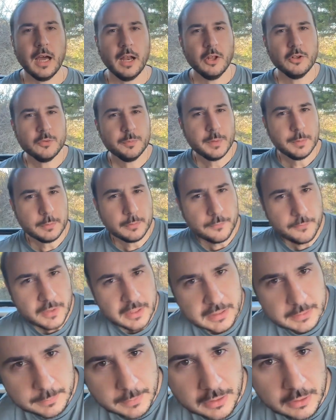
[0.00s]
lot of people
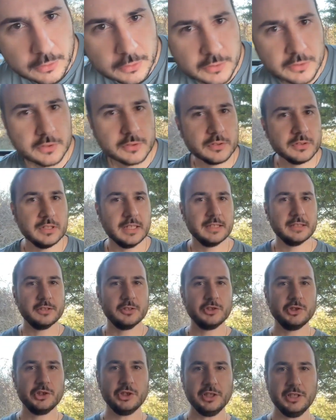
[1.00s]
think about
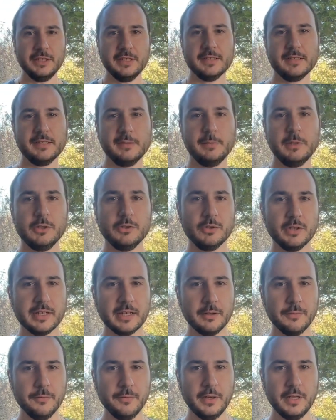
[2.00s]
that she is similar to
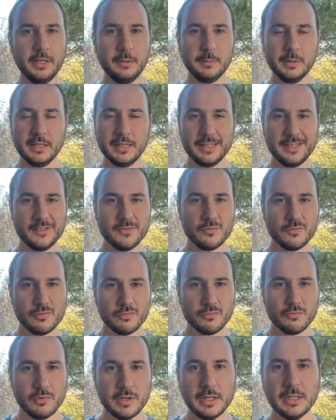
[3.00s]
caffeine, but it's
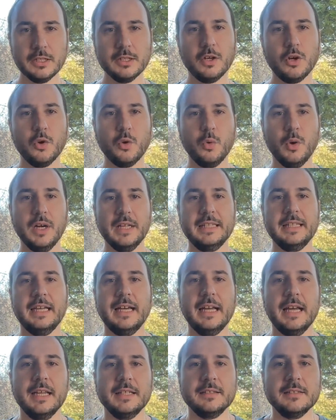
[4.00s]
really not quite
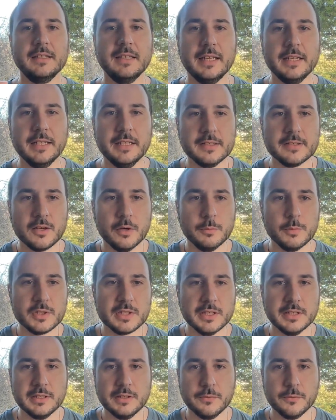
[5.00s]
that. Like, it's
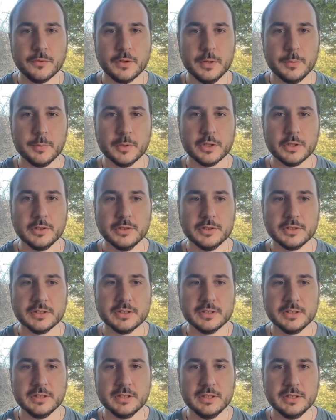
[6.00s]
obviously different
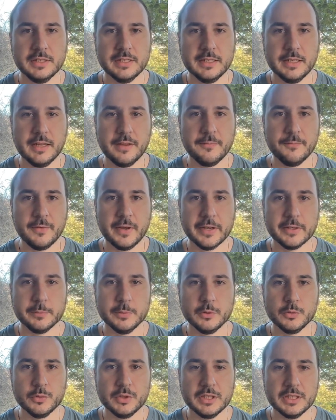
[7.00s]
because the effect
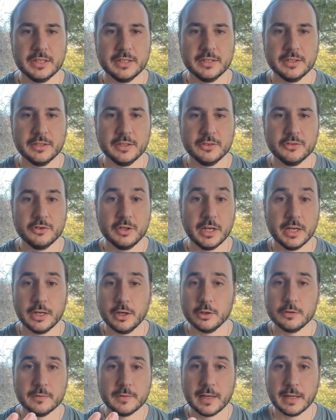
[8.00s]
between drinking
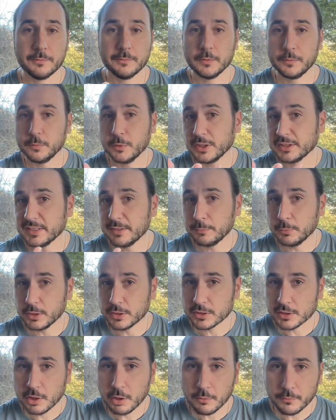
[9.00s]
a lot of caffeine, for example,
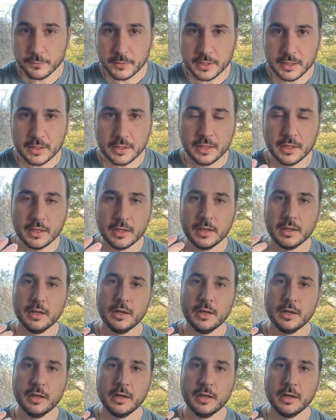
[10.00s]
as coffee